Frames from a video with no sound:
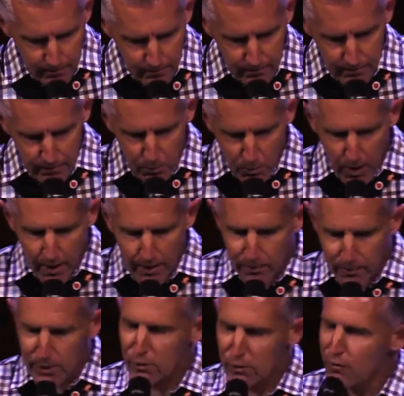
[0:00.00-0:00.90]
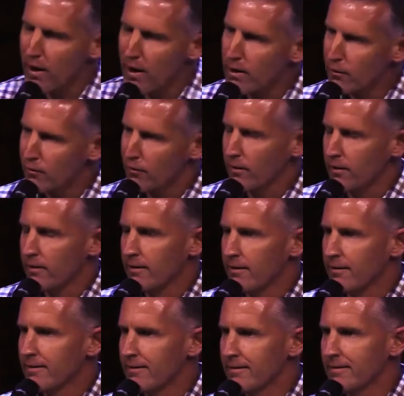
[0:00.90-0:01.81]
the one who is faithful,
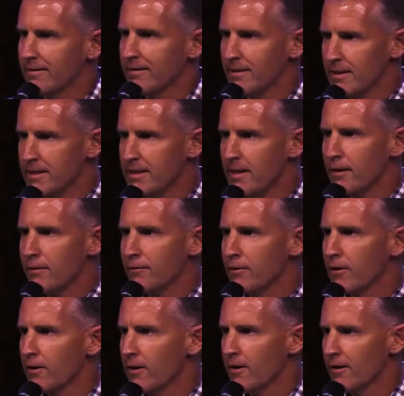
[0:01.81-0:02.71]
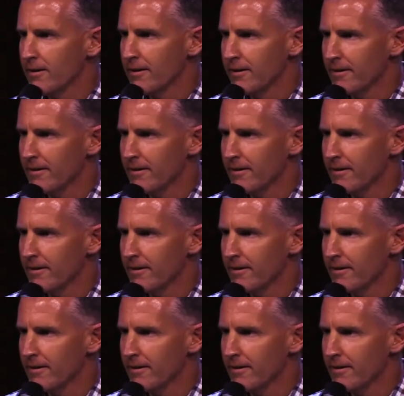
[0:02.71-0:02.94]
the Son of God.